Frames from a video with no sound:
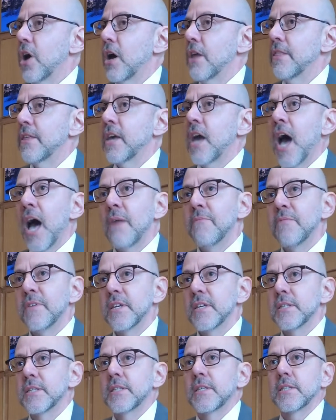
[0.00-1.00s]
the
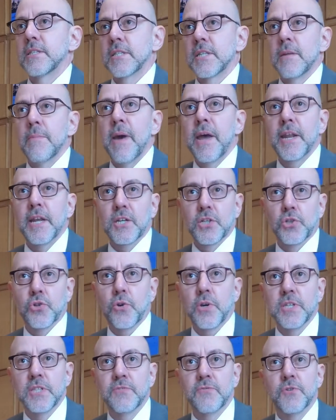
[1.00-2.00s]
obvious cinematic
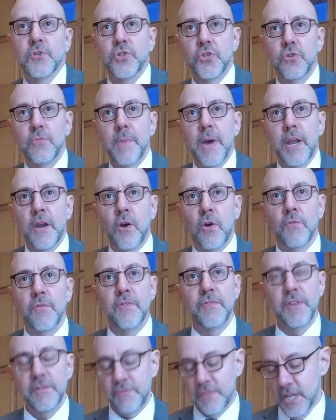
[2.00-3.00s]
choice for two men over
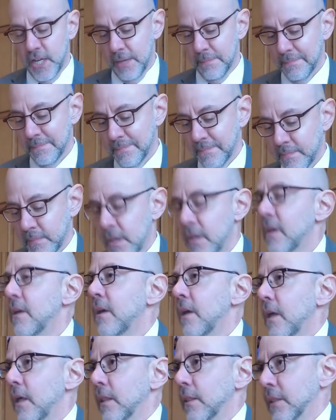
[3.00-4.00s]
50,
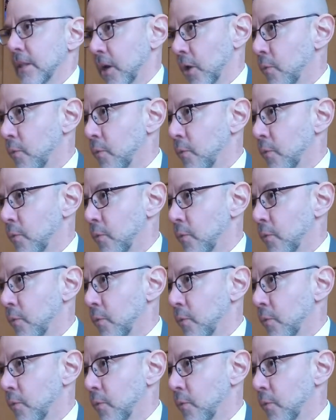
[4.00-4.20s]
Little